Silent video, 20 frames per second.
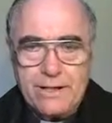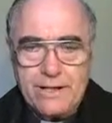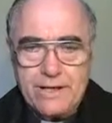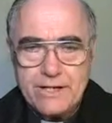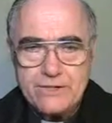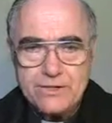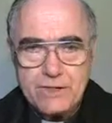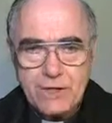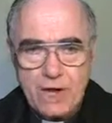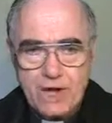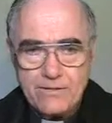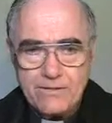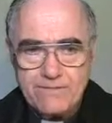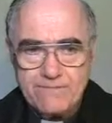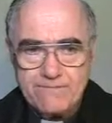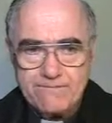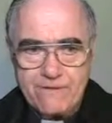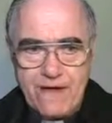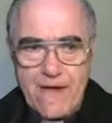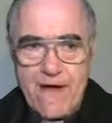It is God
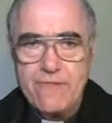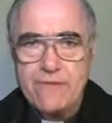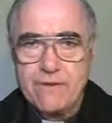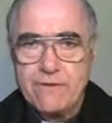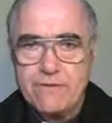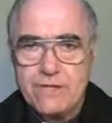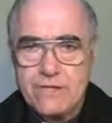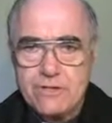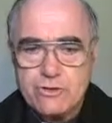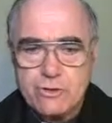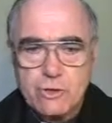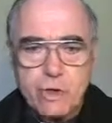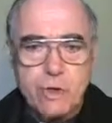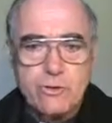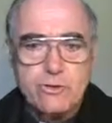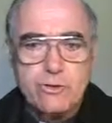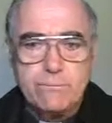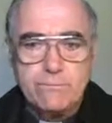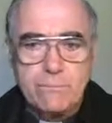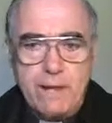the Father of his
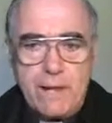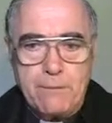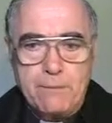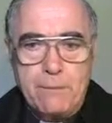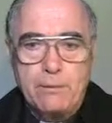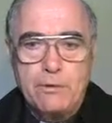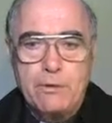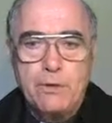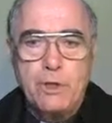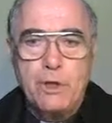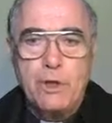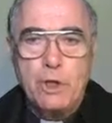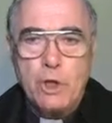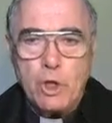chosen people